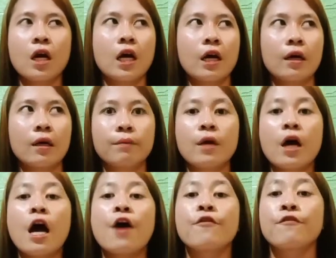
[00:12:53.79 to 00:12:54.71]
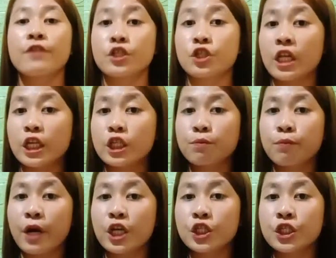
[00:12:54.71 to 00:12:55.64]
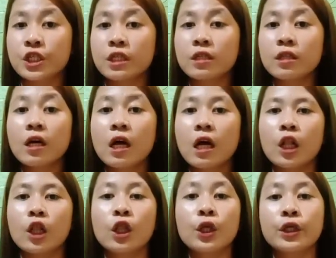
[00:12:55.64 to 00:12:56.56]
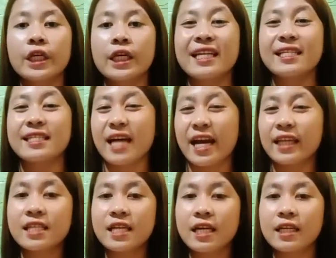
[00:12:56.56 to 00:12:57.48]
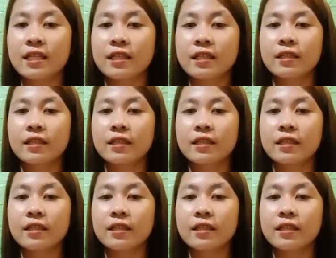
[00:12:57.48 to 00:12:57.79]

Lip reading: Facial expression, looking excited,